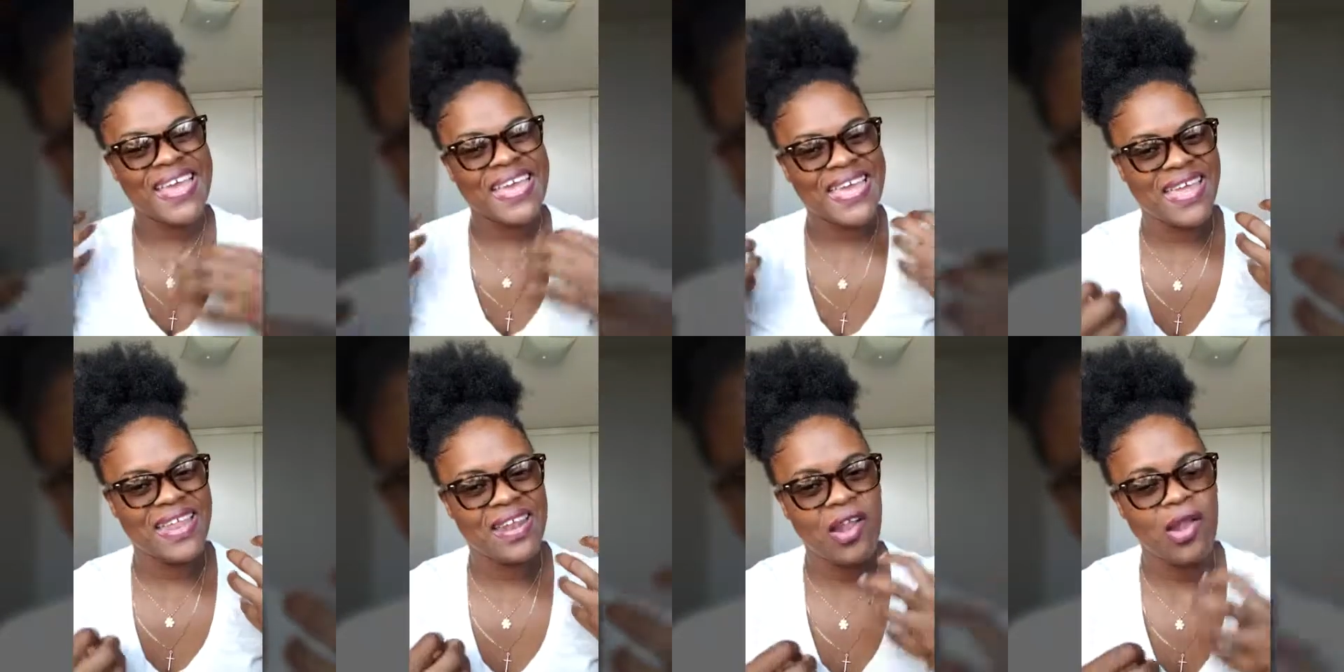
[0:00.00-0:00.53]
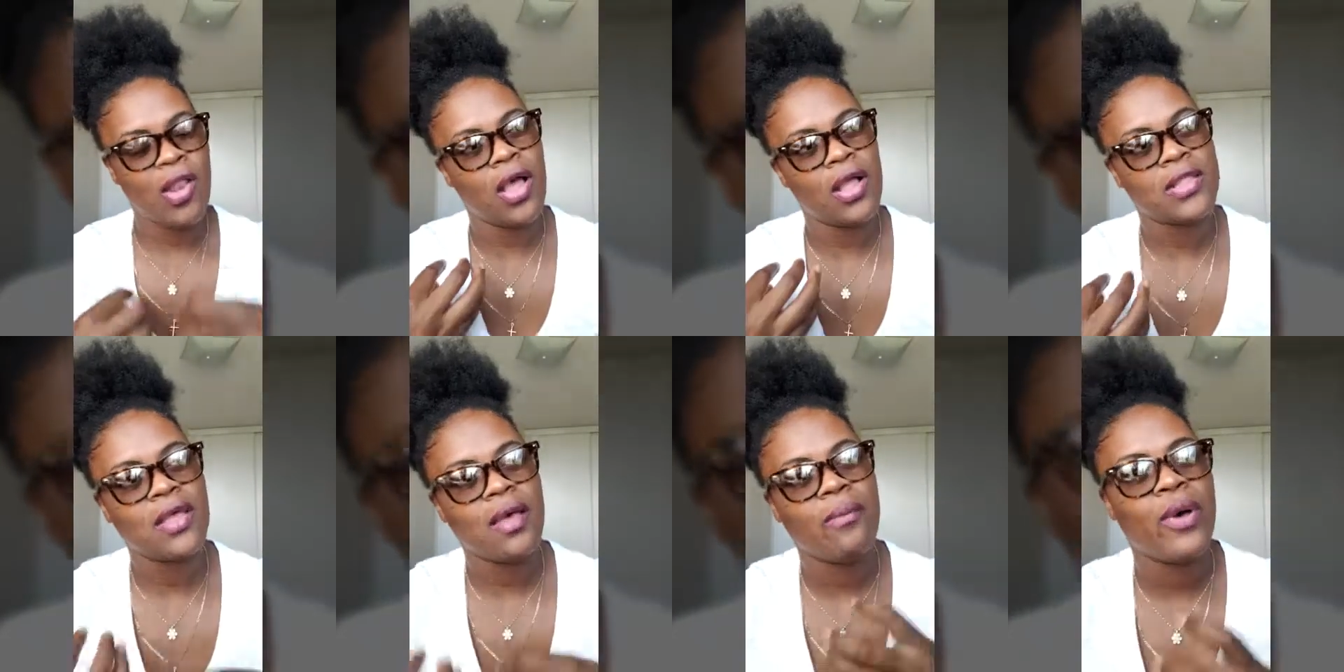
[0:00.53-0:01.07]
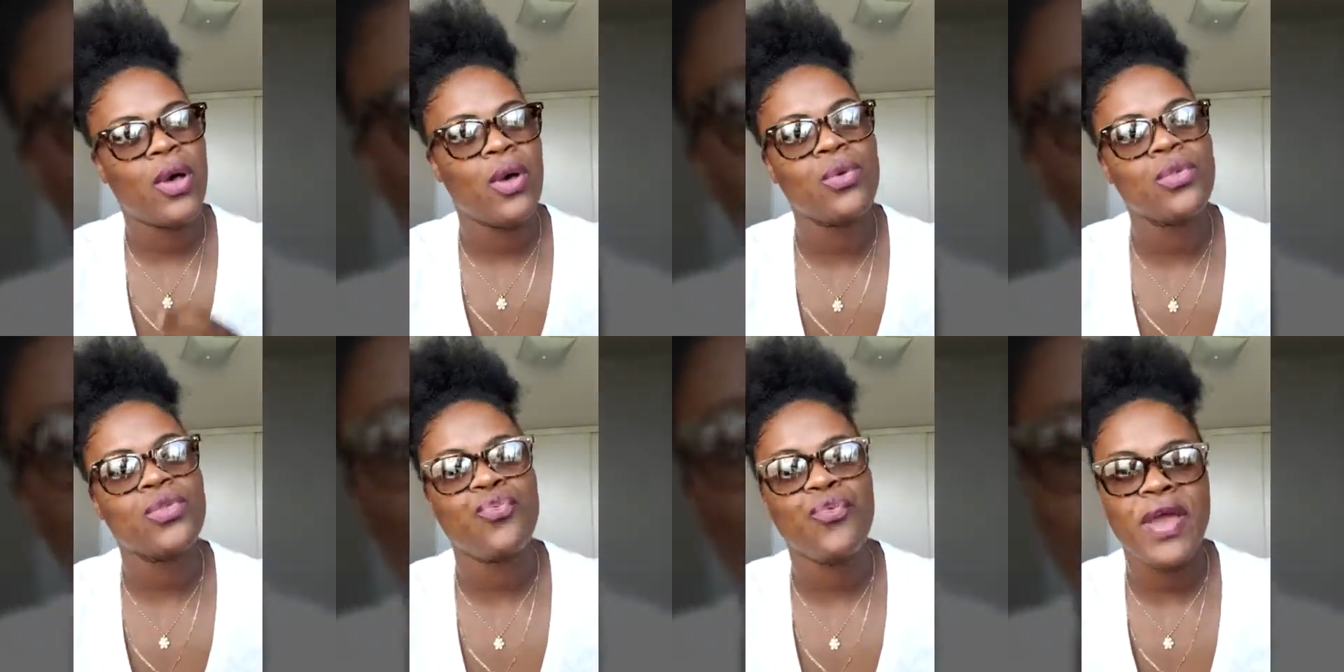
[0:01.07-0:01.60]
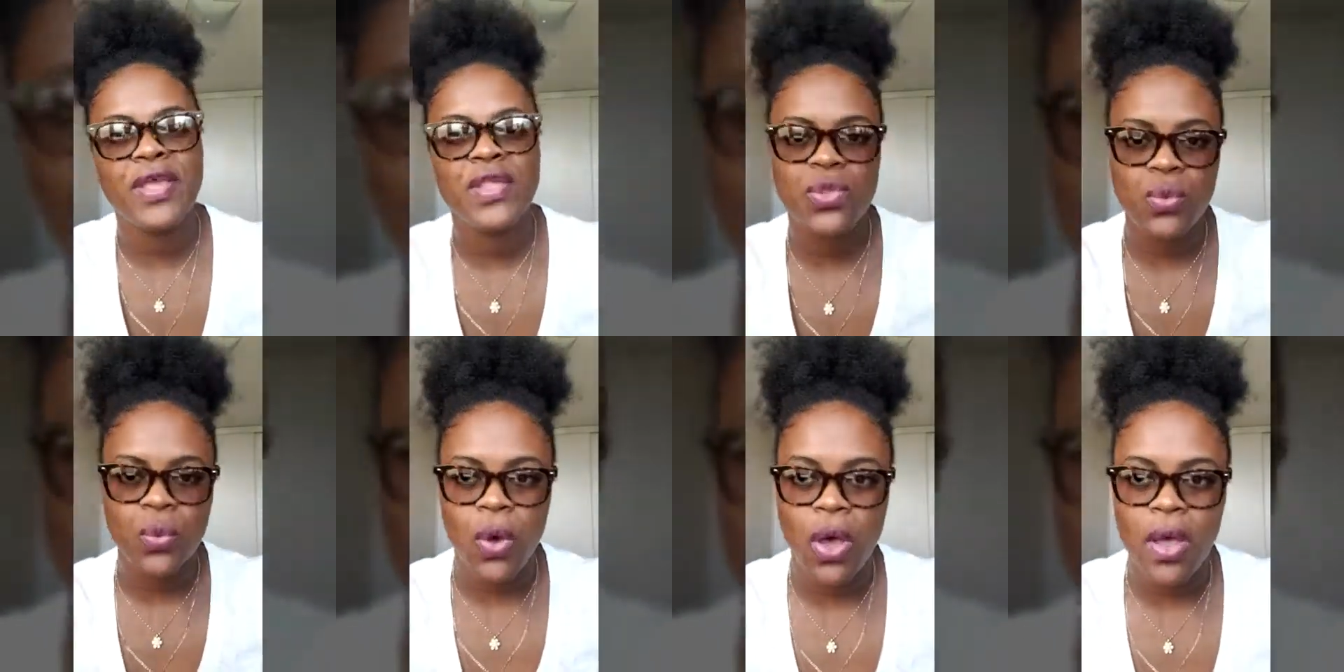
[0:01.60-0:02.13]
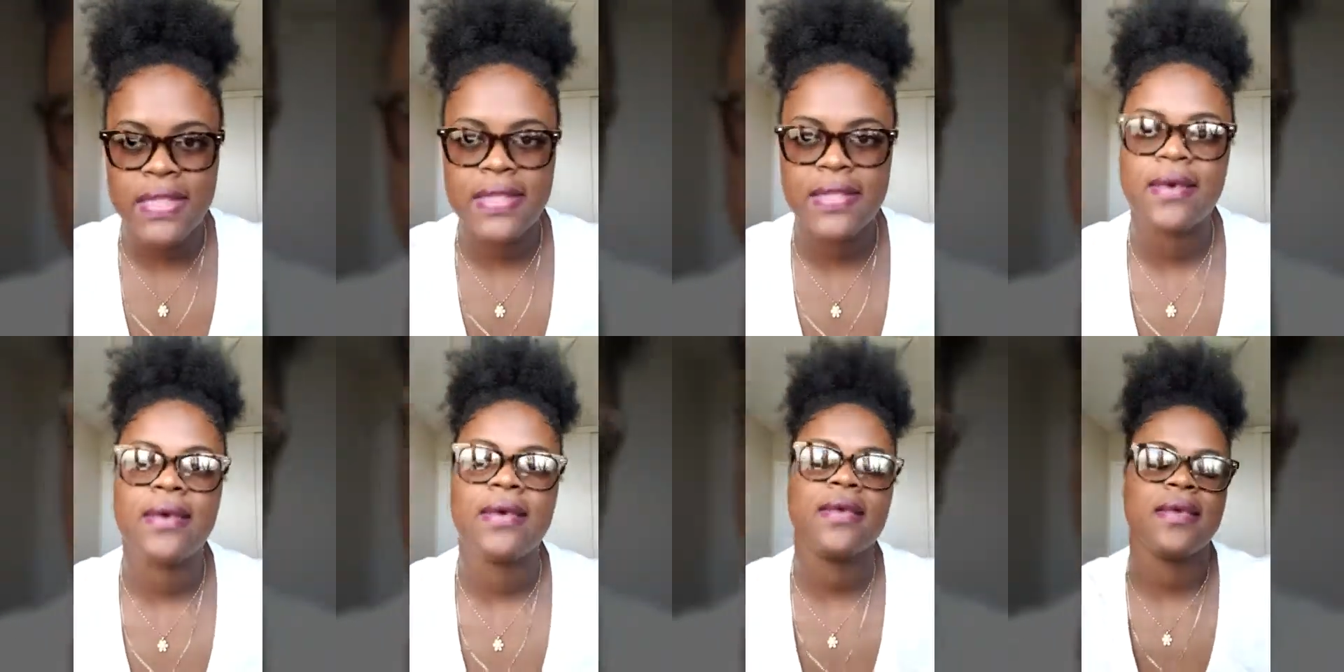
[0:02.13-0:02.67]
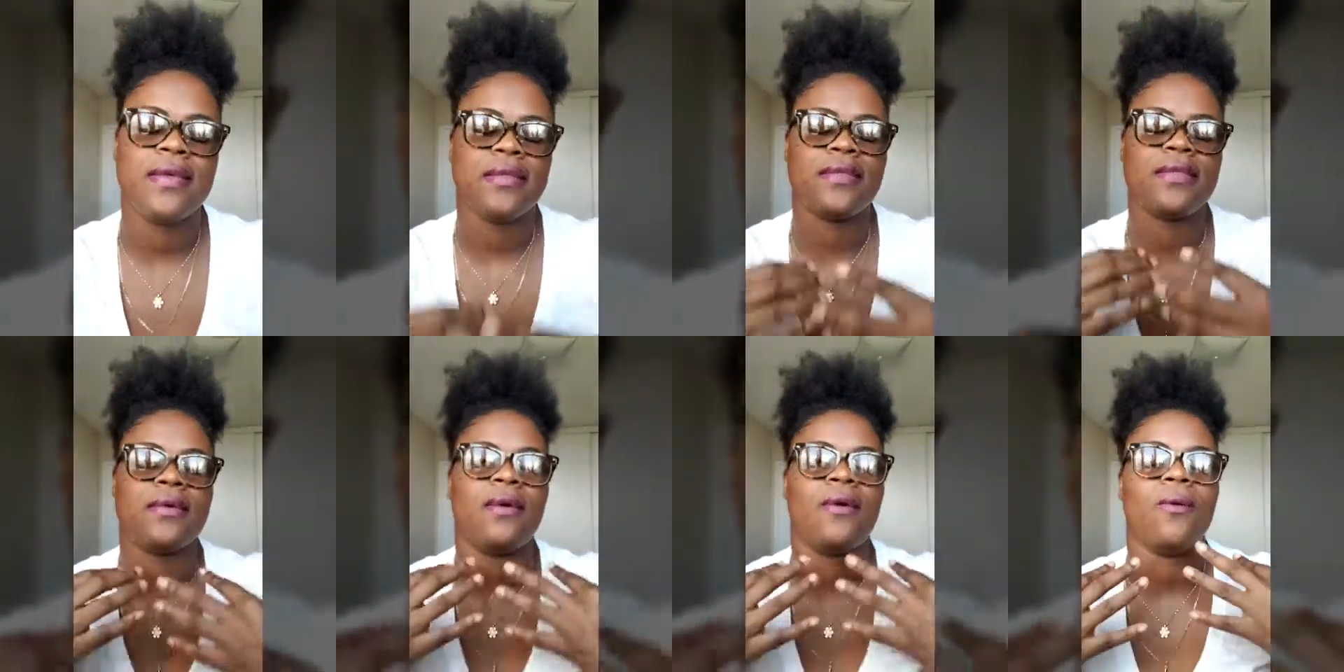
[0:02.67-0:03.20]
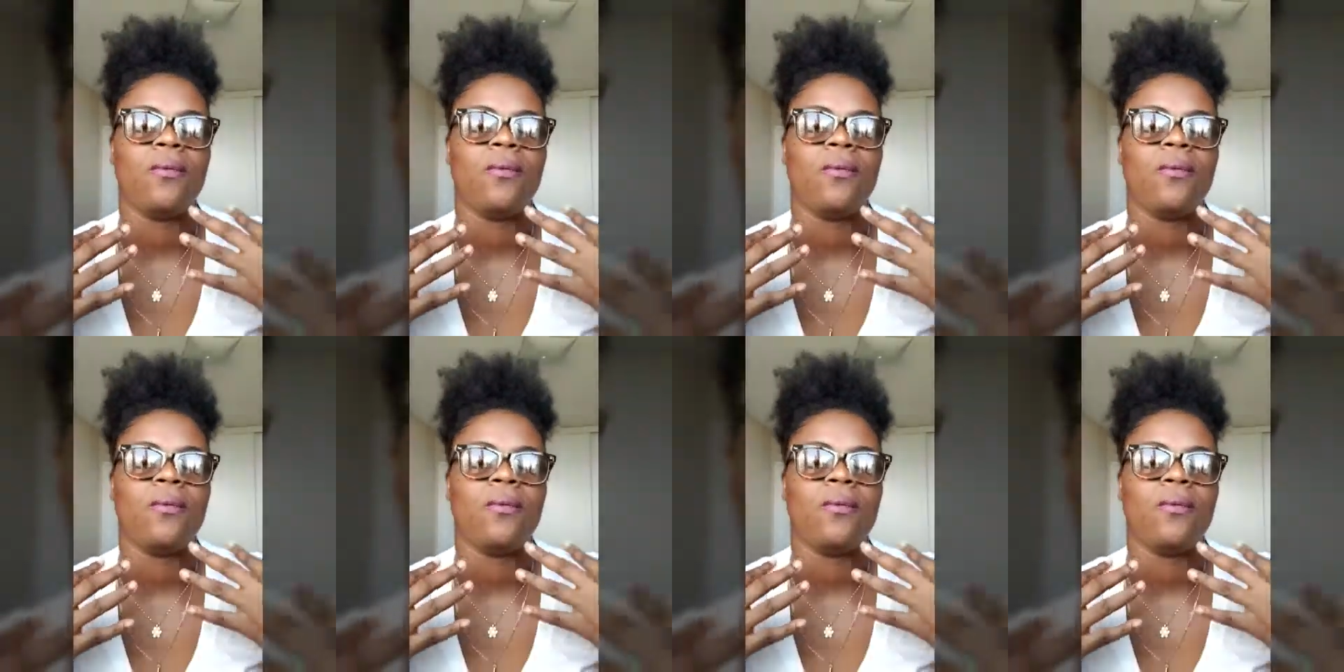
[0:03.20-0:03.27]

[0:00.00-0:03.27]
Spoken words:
I get a lot about rice water is